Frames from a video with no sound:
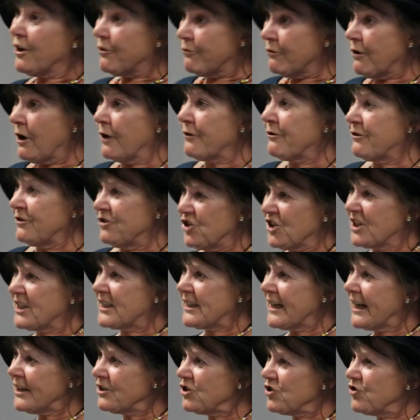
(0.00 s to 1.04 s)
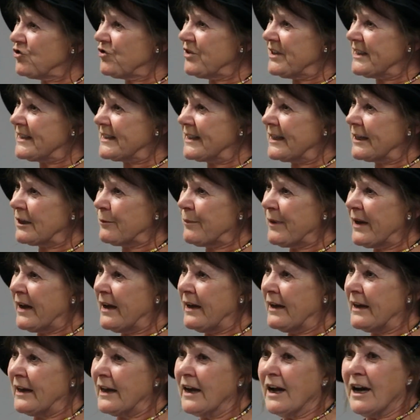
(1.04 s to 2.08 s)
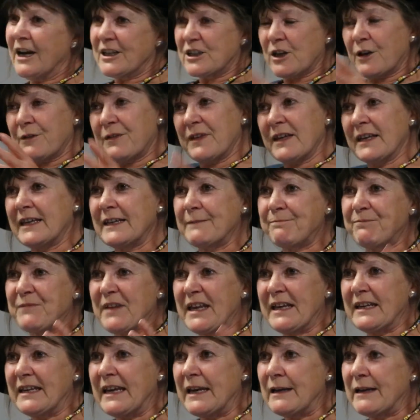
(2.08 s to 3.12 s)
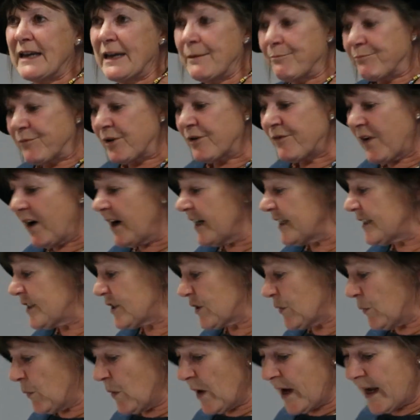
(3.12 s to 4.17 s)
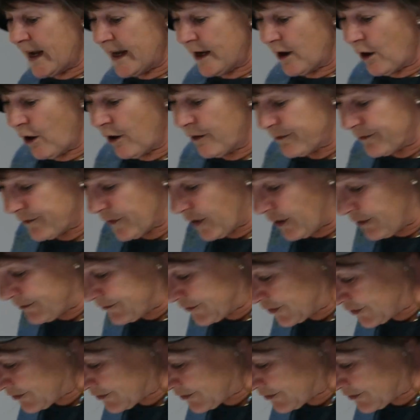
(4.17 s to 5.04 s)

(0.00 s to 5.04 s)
rather than just statutory sick pay. So I think it provides a way of